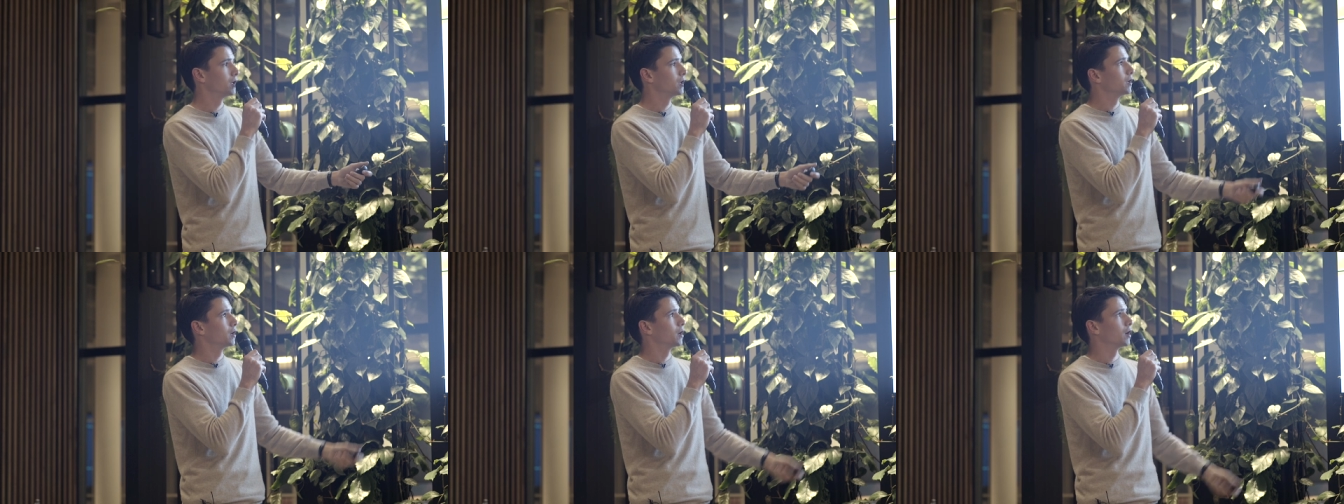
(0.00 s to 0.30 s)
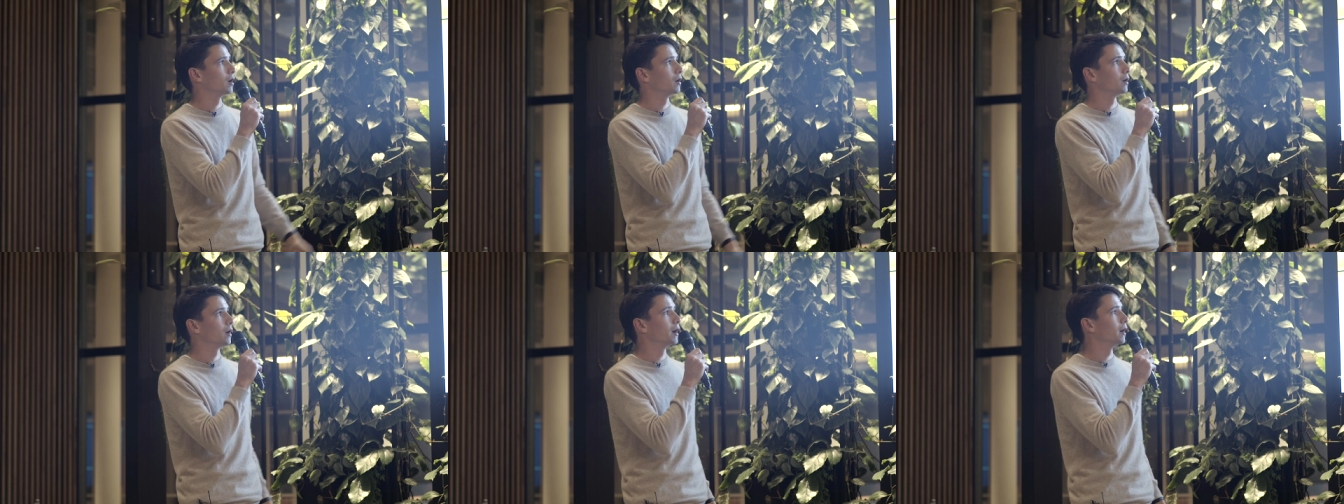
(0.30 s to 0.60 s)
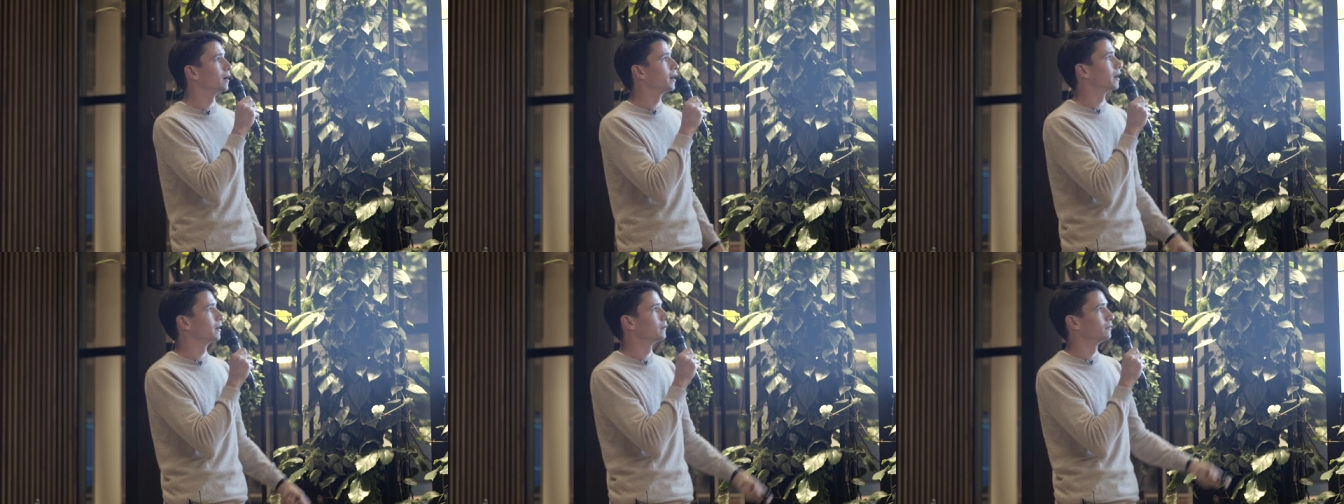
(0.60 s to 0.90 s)
uh,
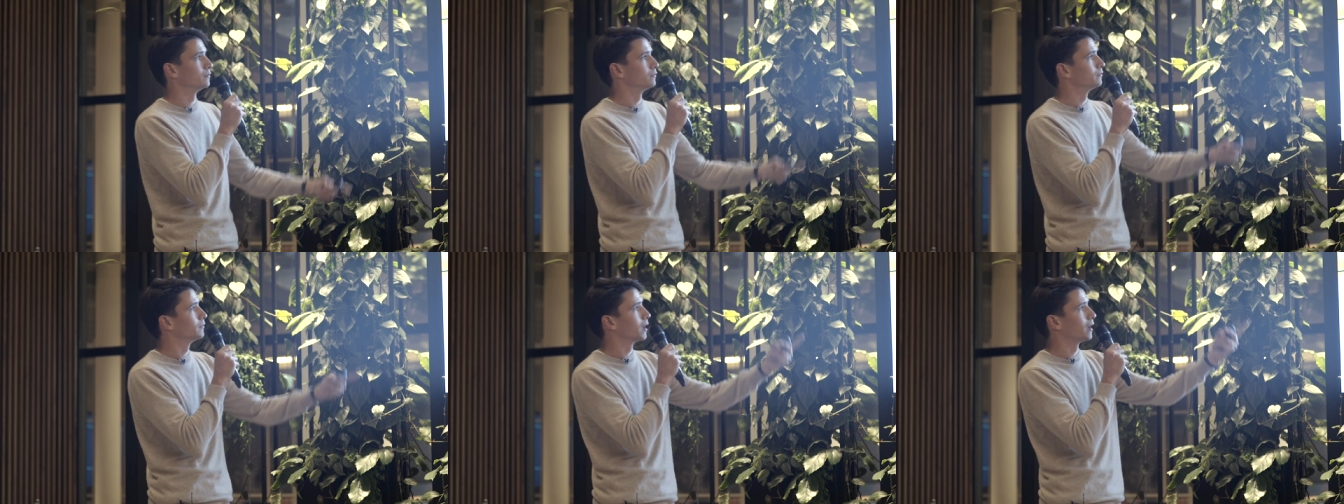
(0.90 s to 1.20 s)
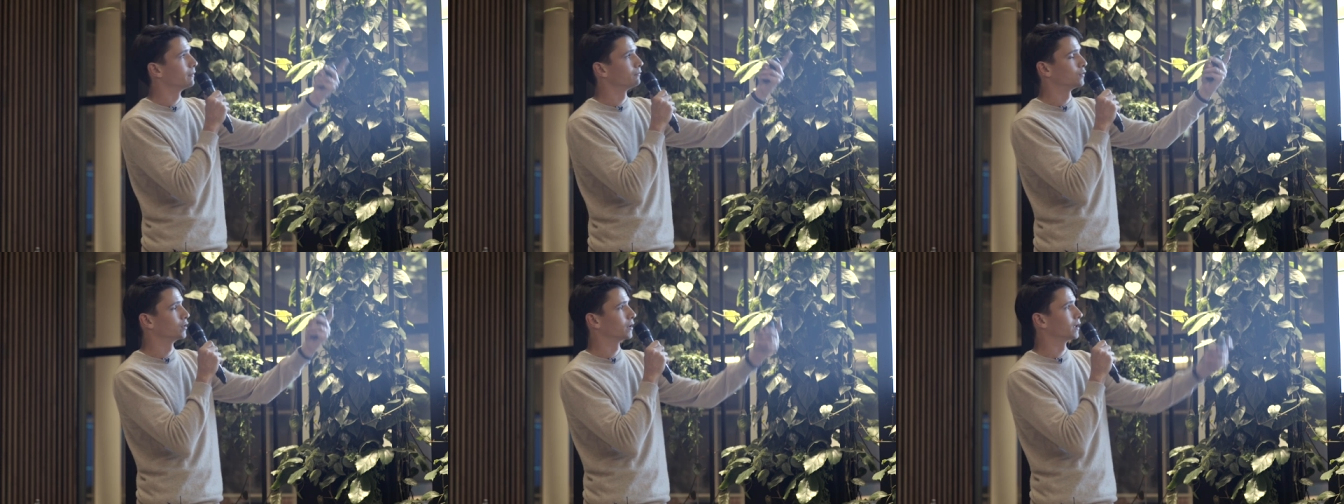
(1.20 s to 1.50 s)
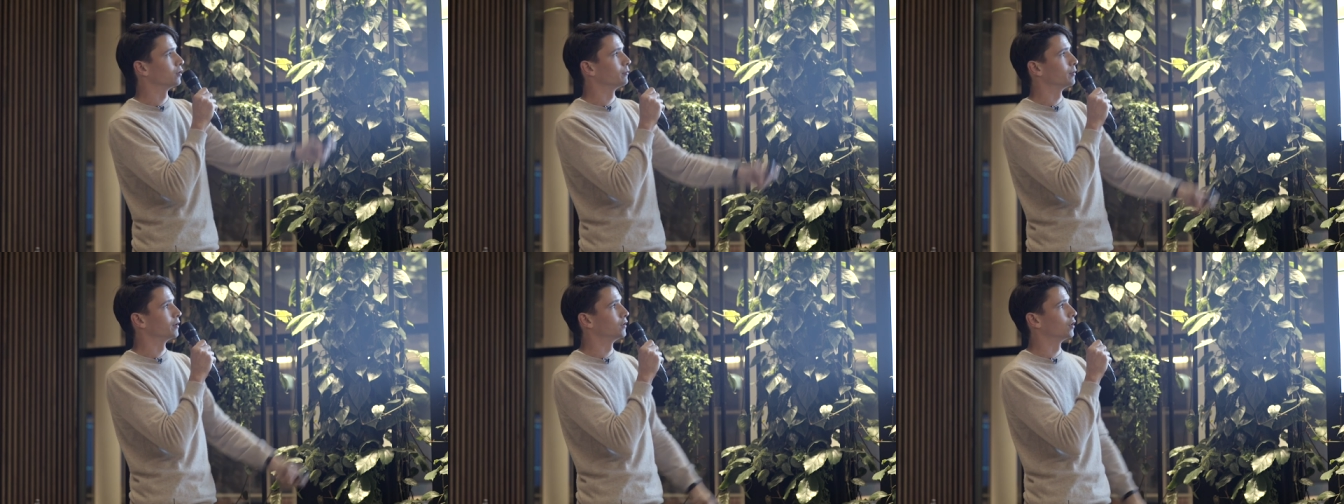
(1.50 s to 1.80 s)
I'm
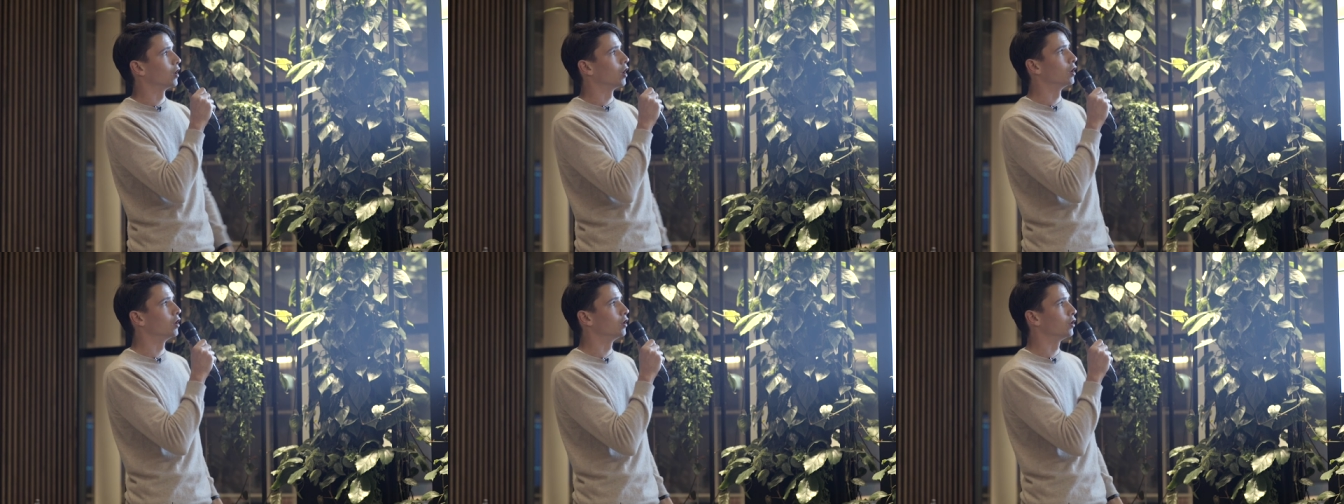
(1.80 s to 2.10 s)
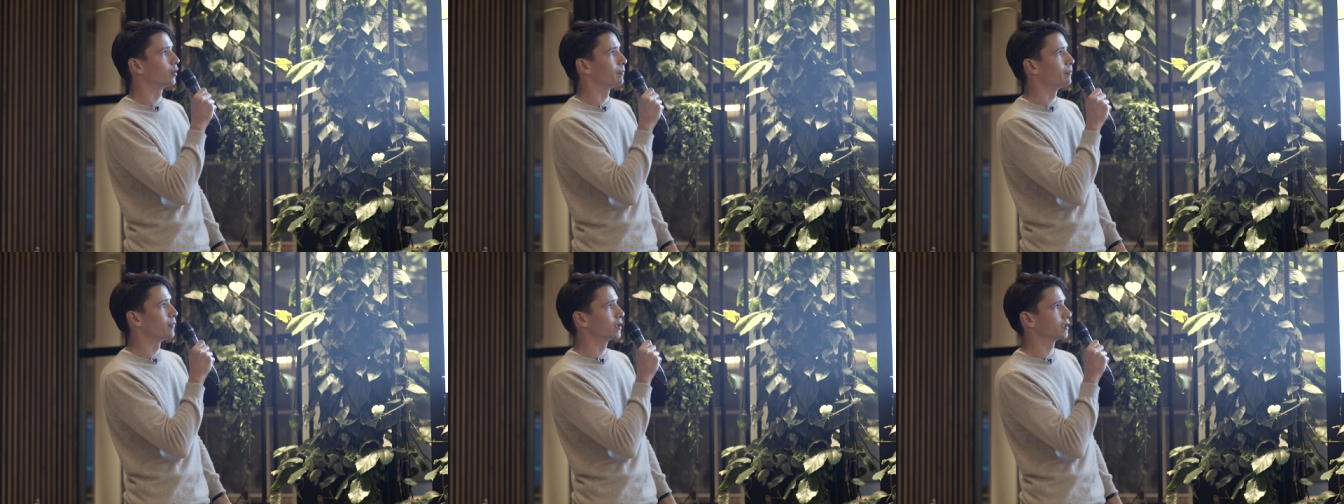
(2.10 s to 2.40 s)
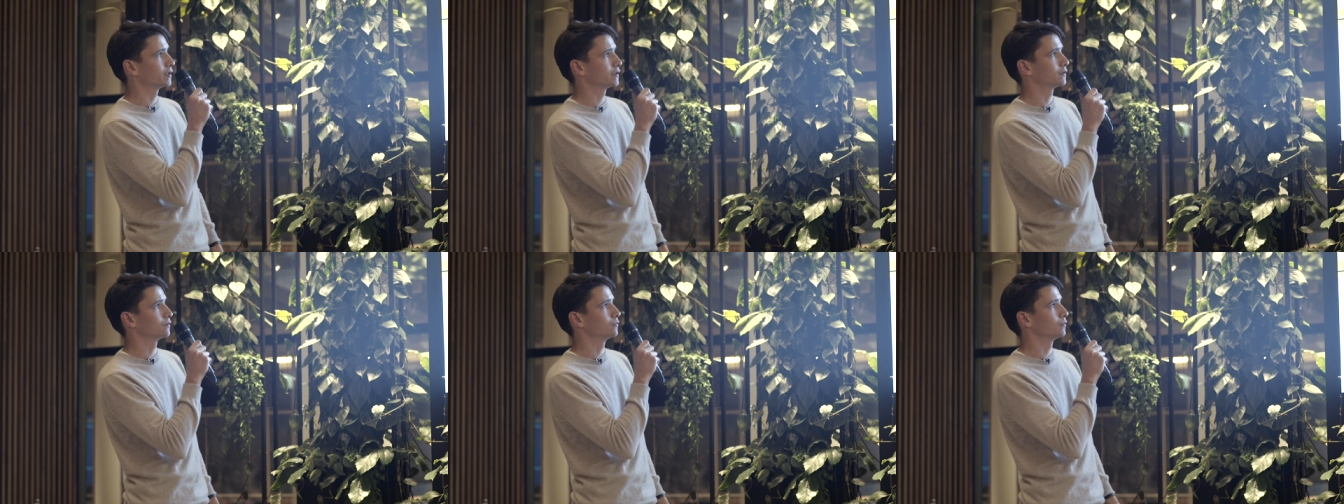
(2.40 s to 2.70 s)
talking about the Unlock Mars,